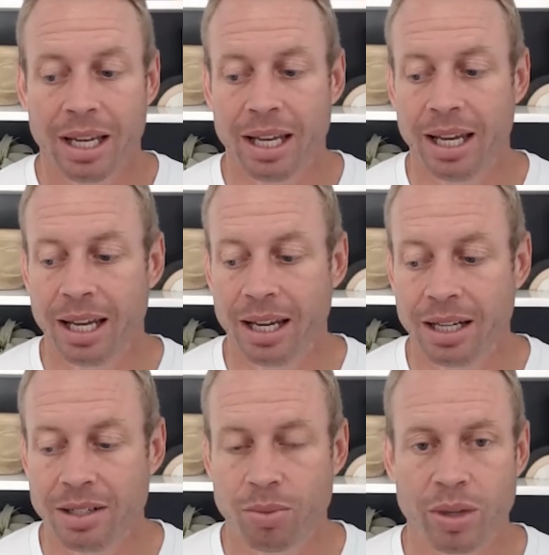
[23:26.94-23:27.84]

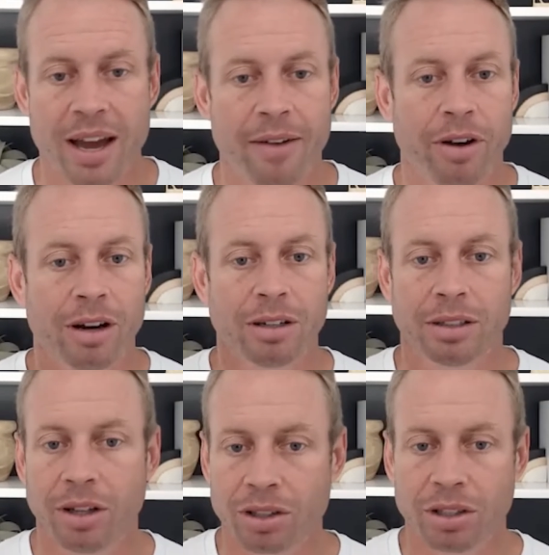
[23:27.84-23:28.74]
And we have our
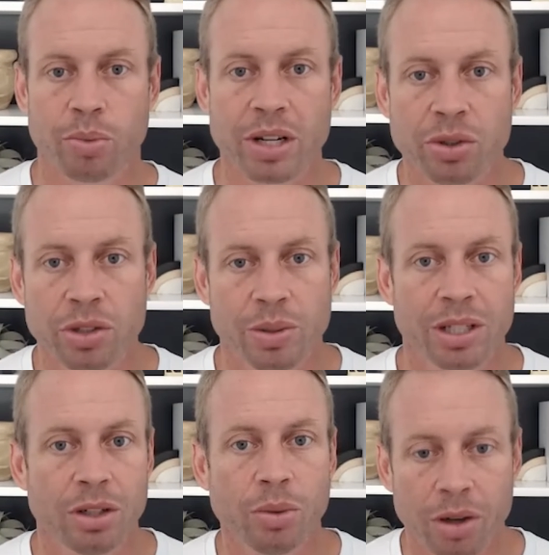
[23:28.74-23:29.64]
little rituals we
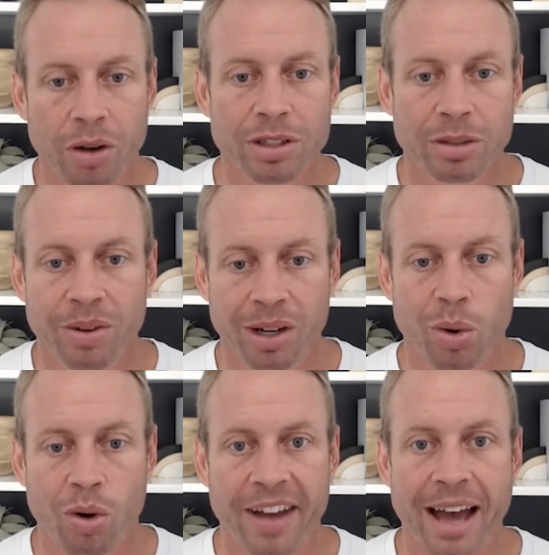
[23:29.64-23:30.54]
do. And we go over some of our
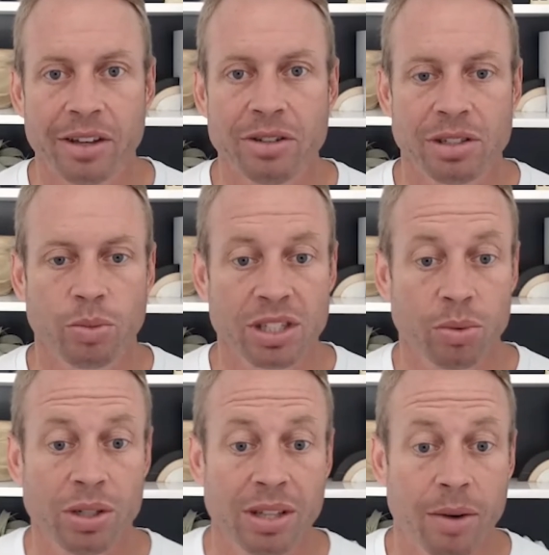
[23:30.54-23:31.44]
core values. And we
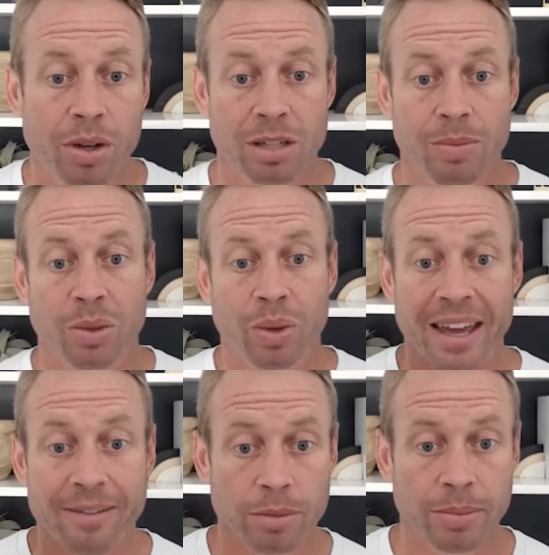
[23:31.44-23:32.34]
do that once a month with
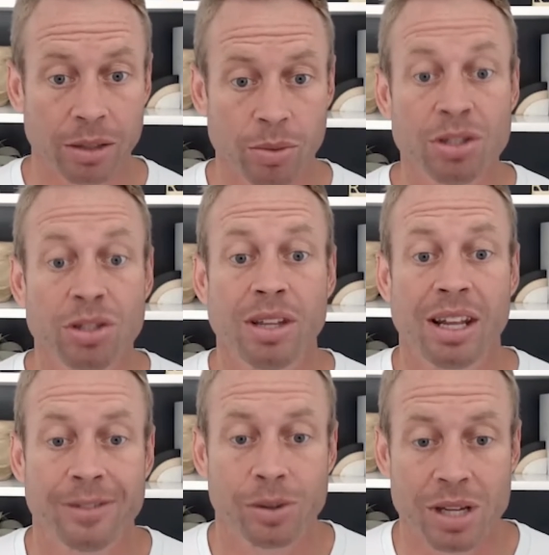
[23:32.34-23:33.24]
everybody. We used to do
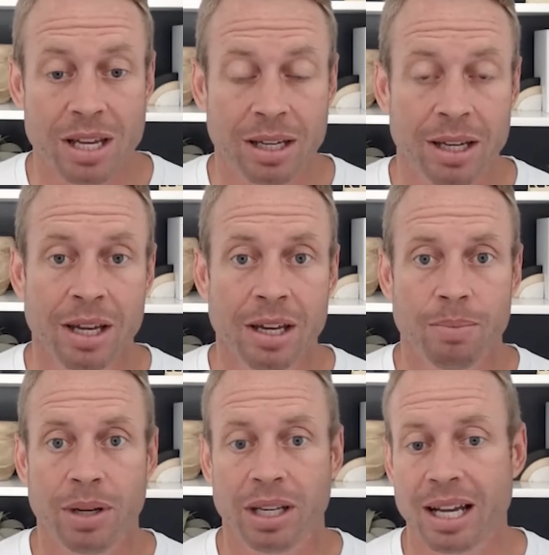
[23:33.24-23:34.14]
that every week,
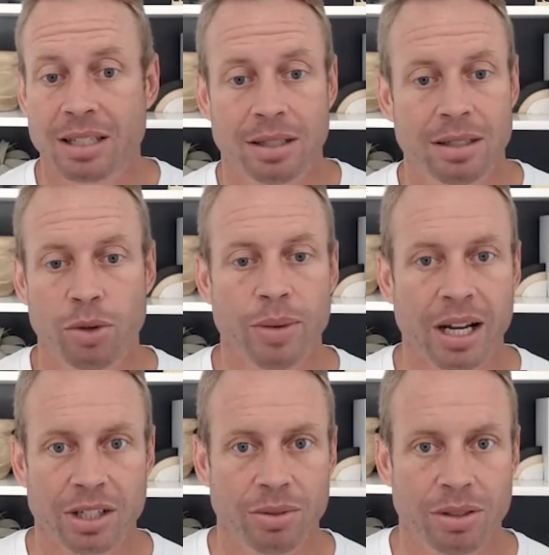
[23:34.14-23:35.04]
but it got to too
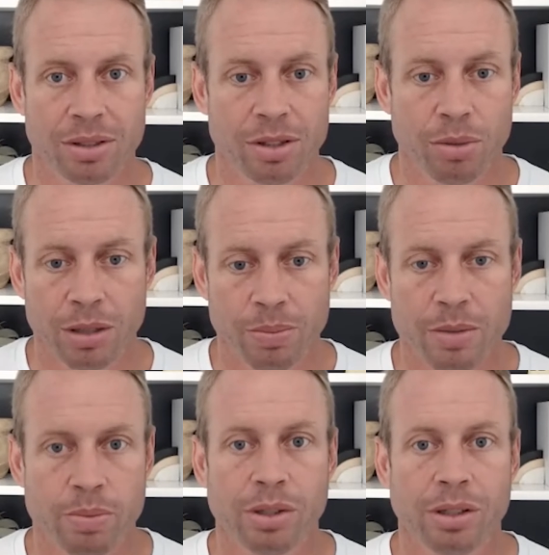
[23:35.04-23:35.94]
much. It was too many
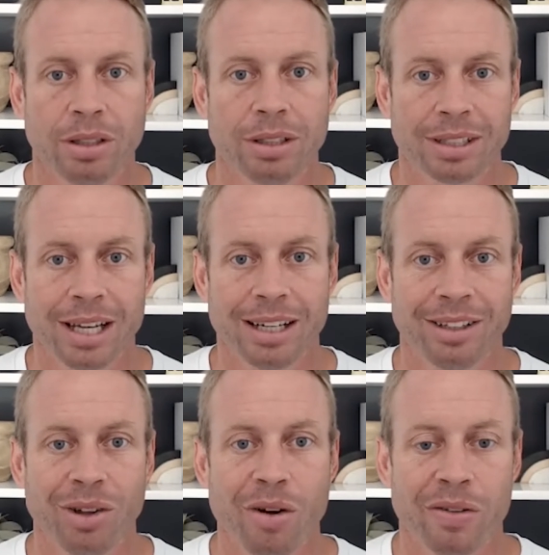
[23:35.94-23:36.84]
people, and it got a
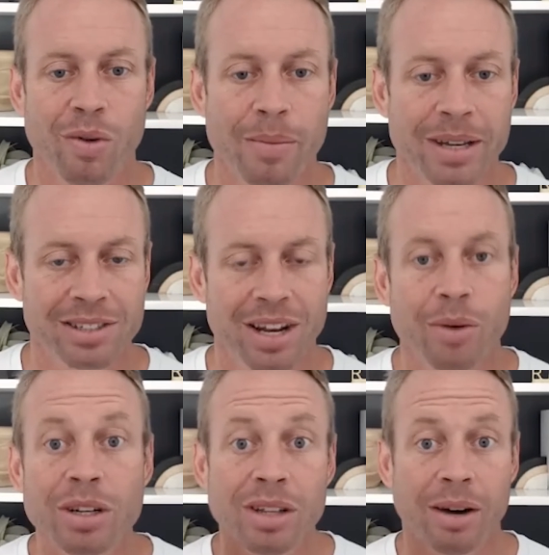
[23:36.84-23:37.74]
little overwhelming. So
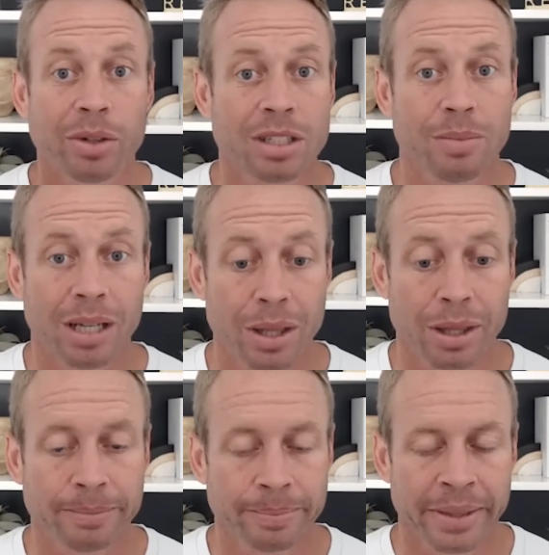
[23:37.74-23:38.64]
now we do that once a month.